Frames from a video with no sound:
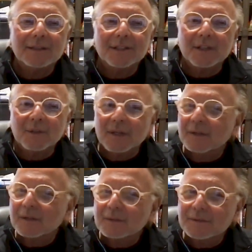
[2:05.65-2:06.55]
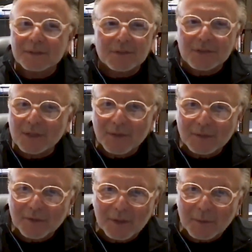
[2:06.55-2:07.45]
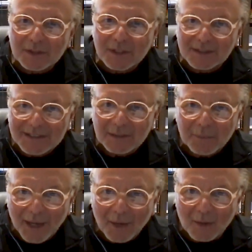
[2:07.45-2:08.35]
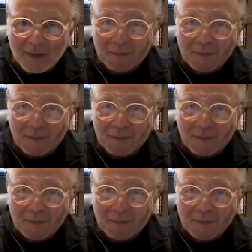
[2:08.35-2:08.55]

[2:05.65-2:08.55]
generator doesn't generate very much clean power.